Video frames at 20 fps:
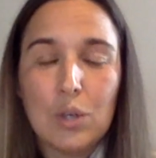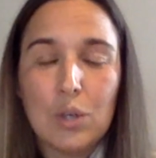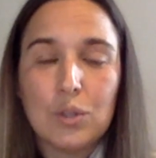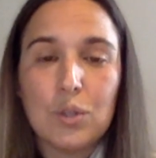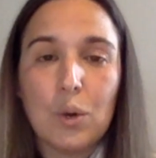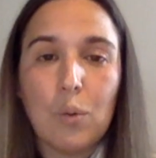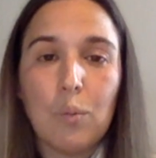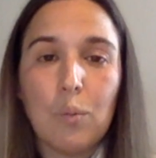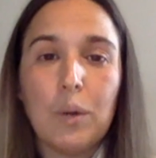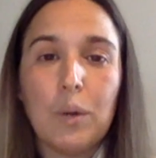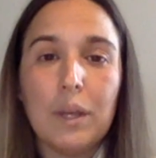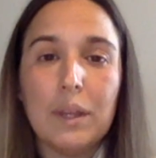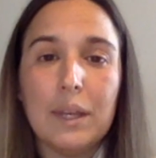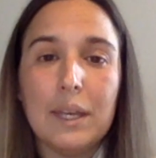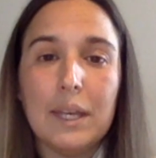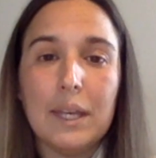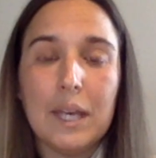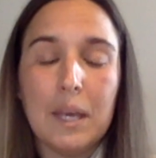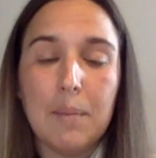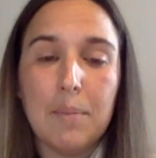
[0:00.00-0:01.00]
So
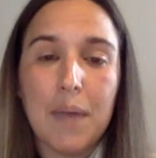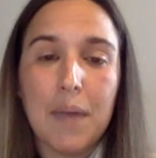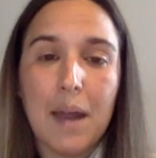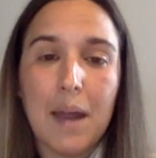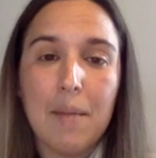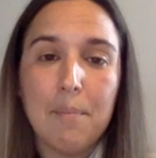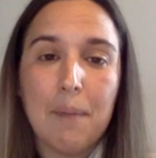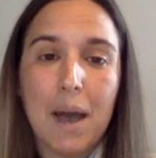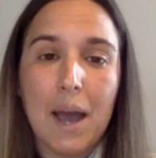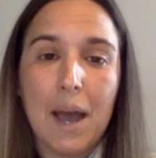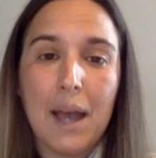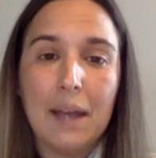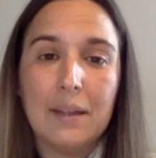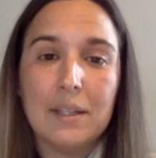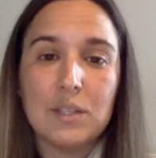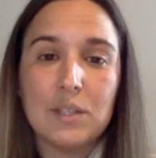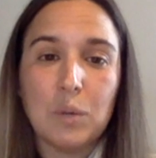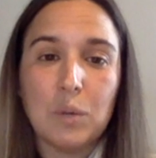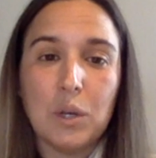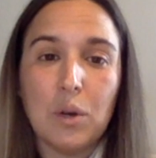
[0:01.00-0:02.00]
really keep that in mind
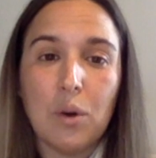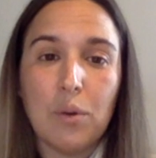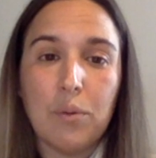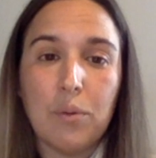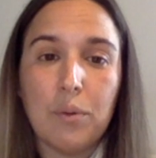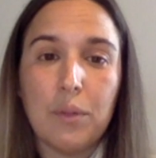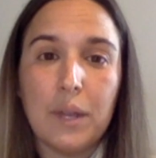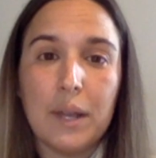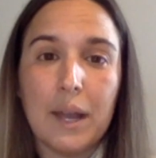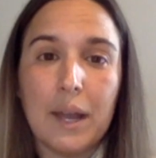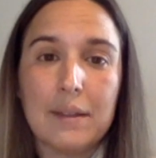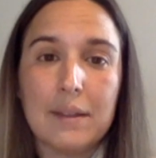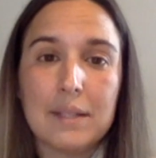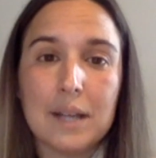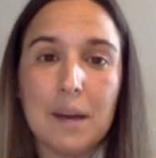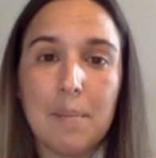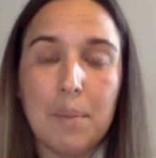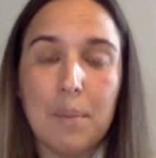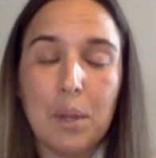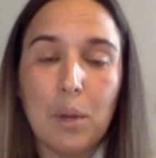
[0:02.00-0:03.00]
as we go through the next
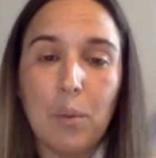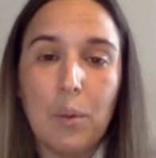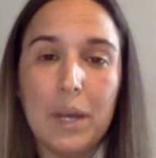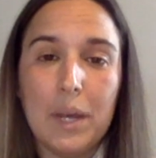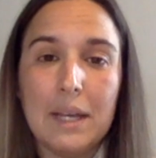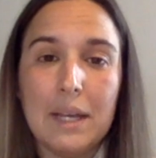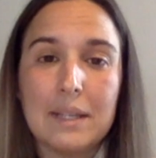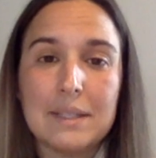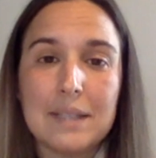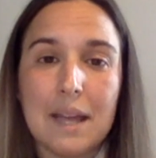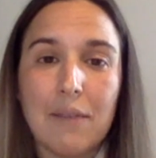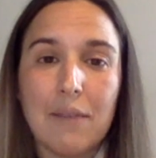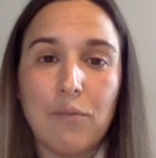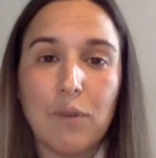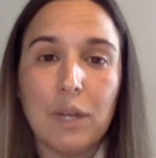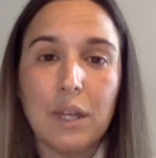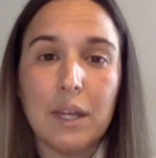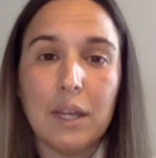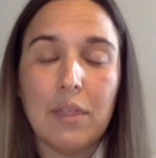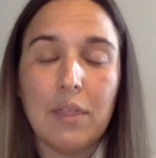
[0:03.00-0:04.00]
couple of weeks and
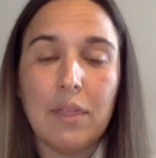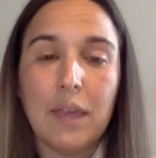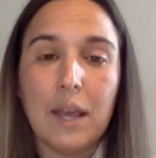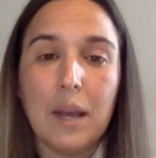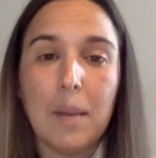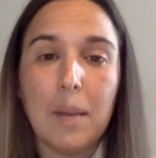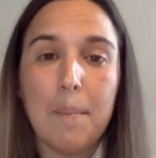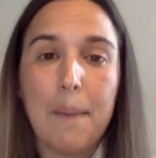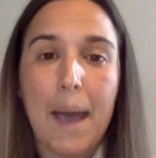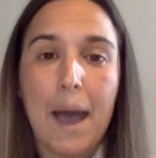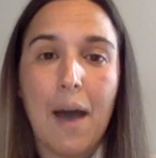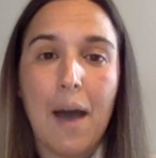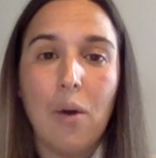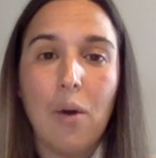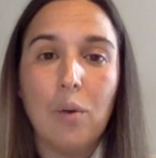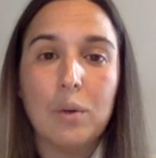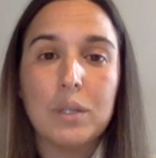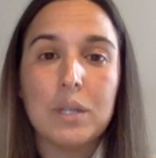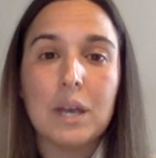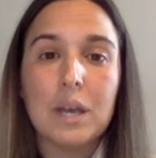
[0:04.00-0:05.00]
really think
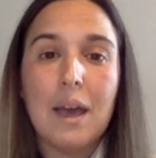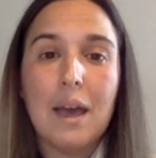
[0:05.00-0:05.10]
about